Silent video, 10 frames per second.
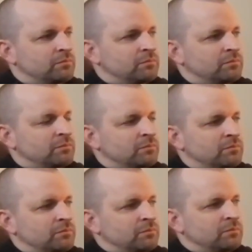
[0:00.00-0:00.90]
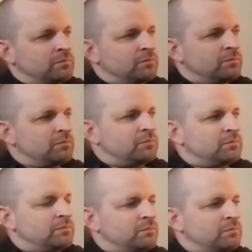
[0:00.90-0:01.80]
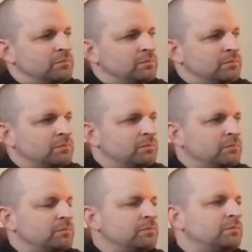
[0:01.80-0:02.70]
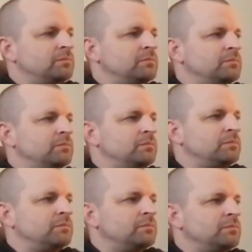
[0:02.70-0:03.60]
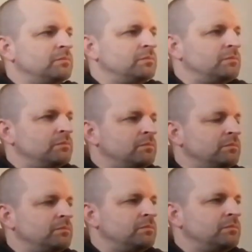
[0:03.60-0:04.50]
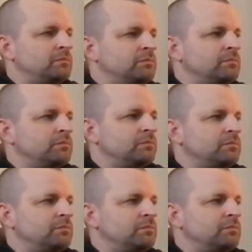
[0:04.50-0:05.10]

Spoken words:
(silent)